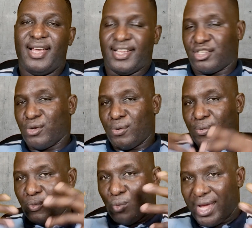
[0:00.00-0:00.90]
And so
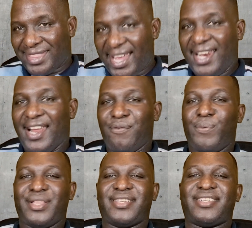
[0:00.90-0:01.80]
we are then left
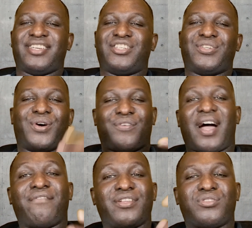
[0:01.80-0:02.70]
with this issue of
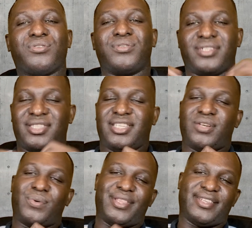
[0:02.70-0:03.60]
having to
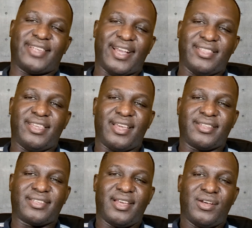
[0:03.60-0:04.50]
deal with these
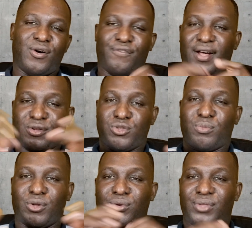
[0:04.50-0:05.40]
ideas of how to
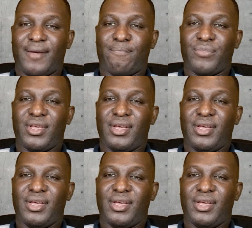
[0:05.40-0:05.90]
model them.